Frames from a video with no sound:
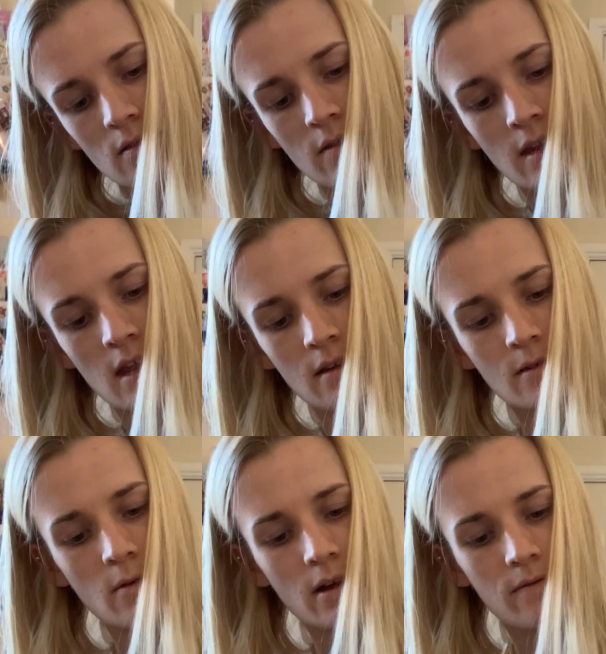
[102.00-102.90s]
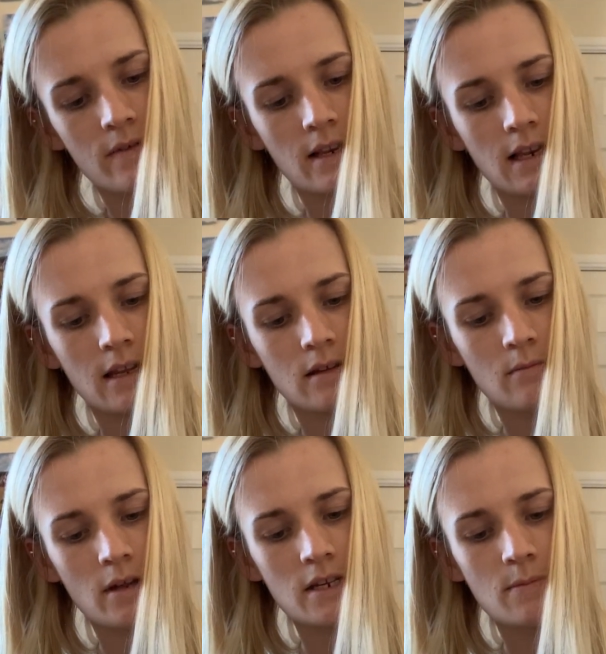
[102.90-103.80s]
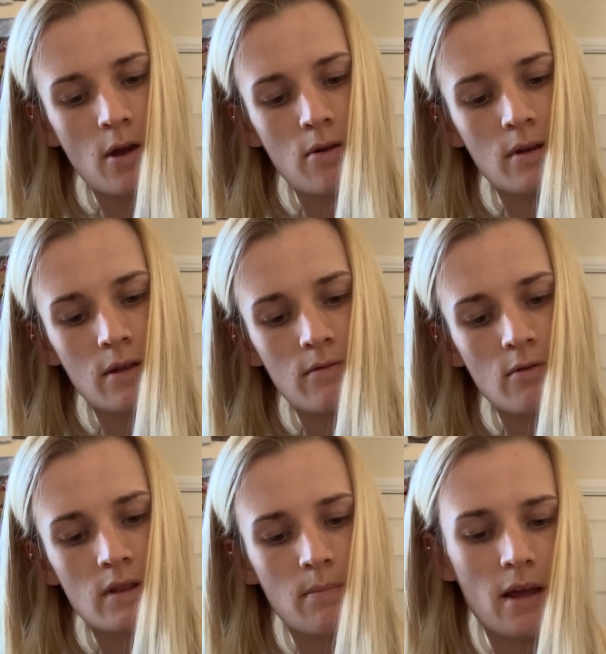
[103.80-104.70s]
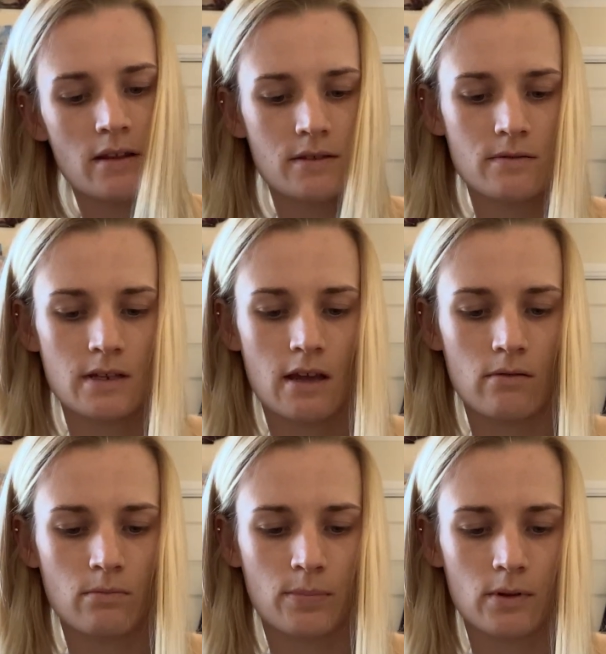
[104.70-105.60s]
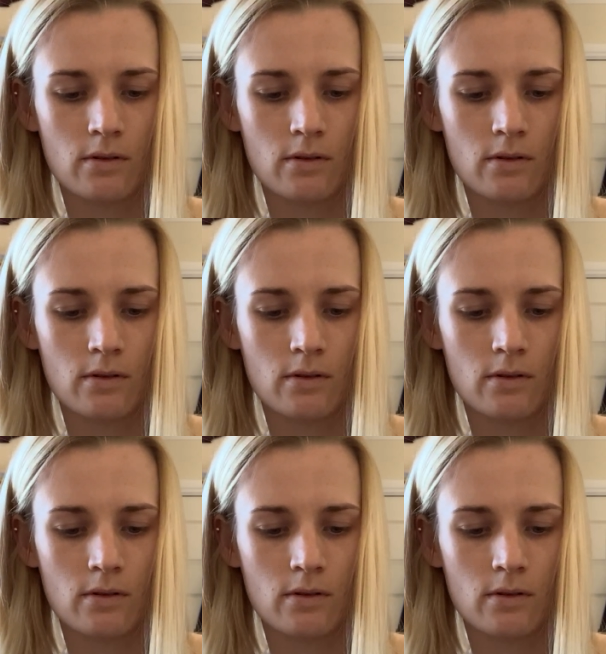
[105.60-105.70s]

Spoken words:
Again, it's quite fiddly. You might need to poke it through with a pencil to help.